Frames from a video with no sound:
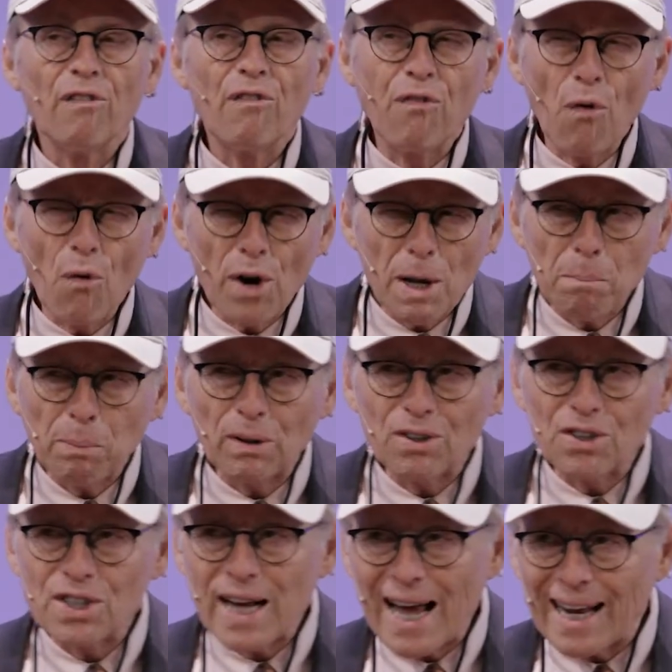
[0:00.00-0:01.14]

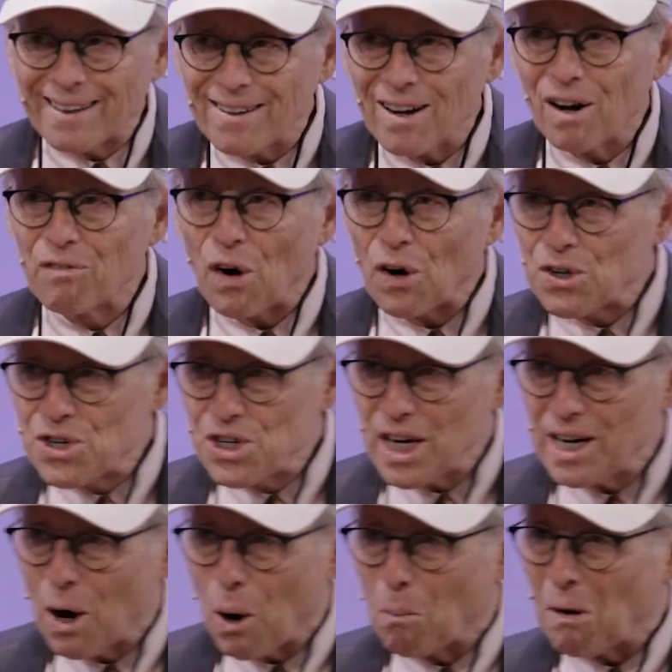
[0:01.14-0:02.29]
40% of our
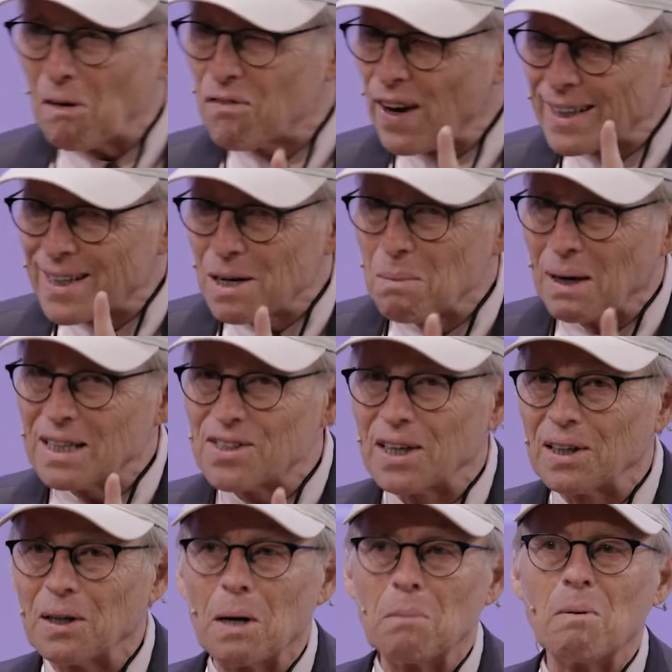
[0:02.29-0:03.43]
genome affected by a
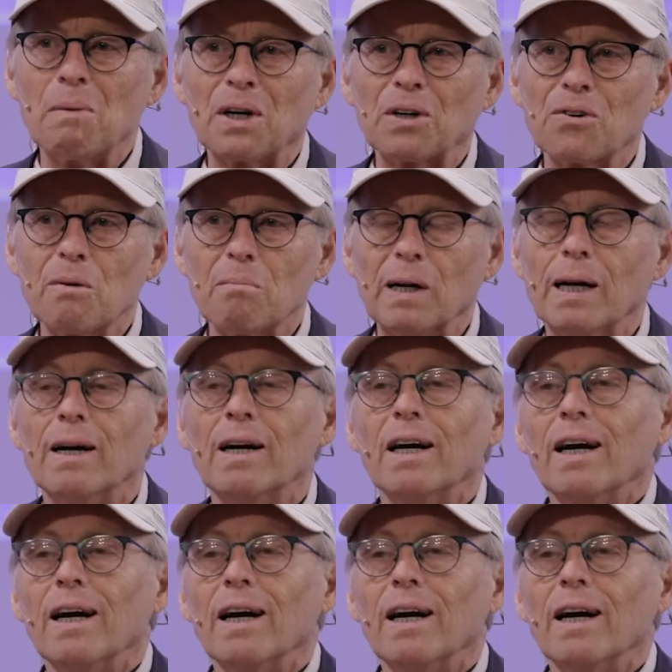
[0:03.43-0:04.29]
single hyperbaric treatment.